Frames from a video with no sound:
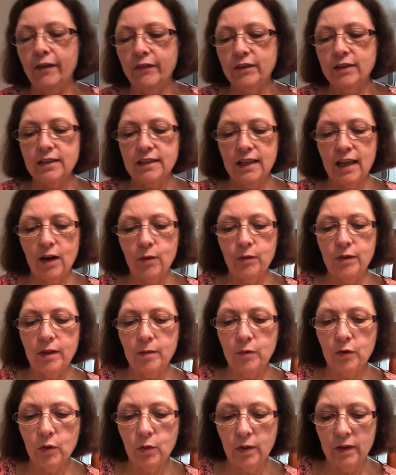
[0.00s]
I haven't decided whether
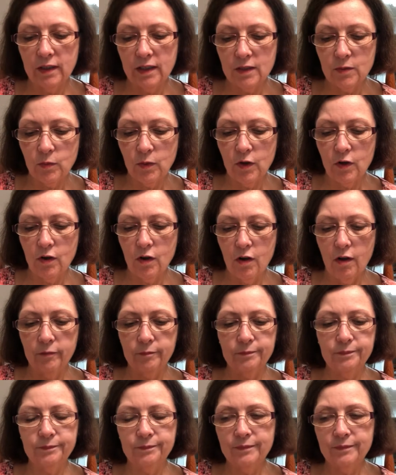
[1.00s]
I'm going to quit this one or not.